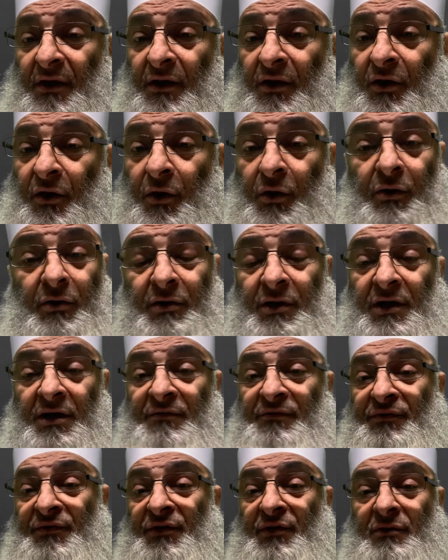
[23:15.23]
Or
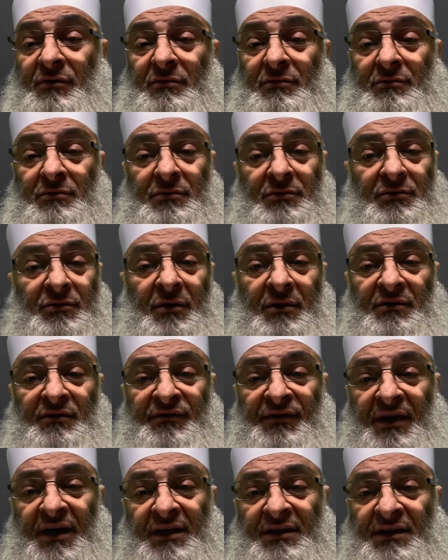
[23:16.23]
if you don't
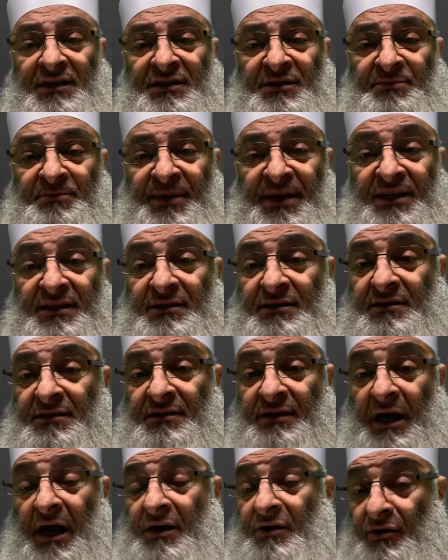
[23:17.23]
find a space,
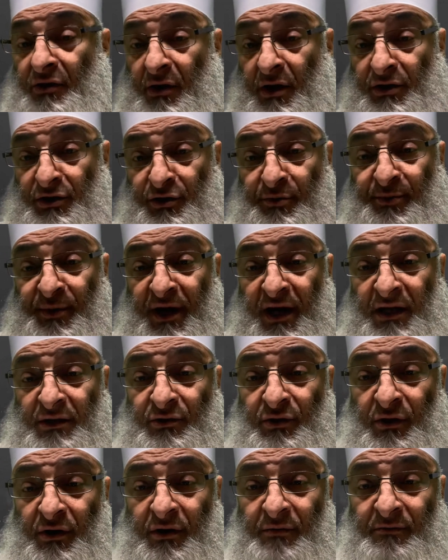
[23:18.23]
are you going to pray at
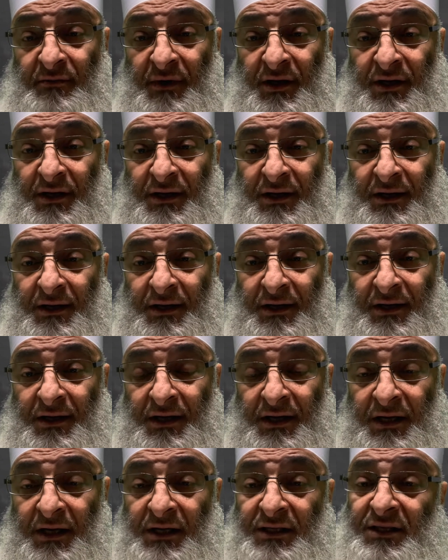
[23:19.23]
home?
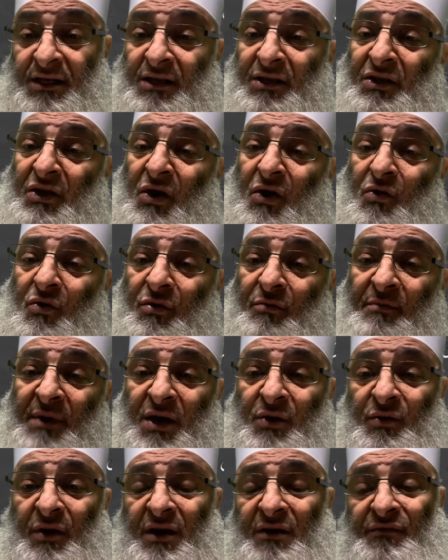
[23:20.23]
He said, no, my
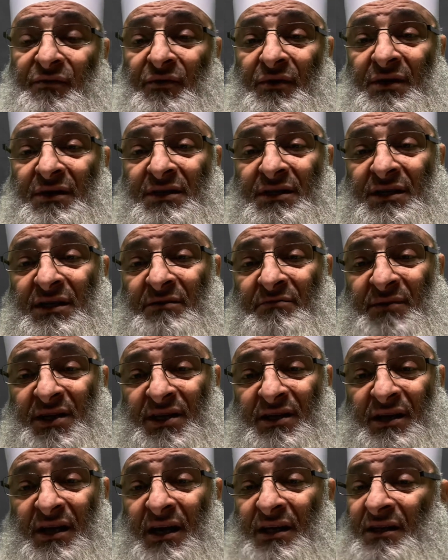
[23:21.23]
wife will see me
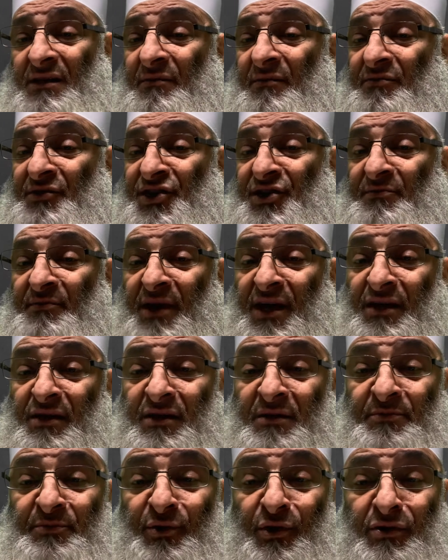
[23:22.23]
and she may
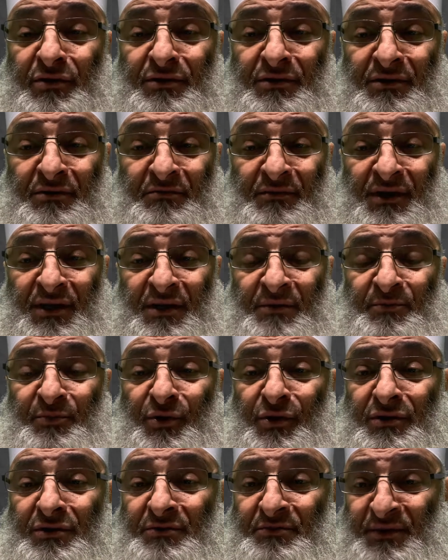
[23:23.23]
report
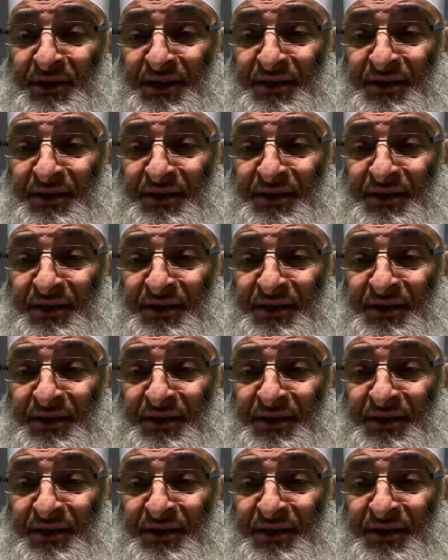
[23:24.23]
me.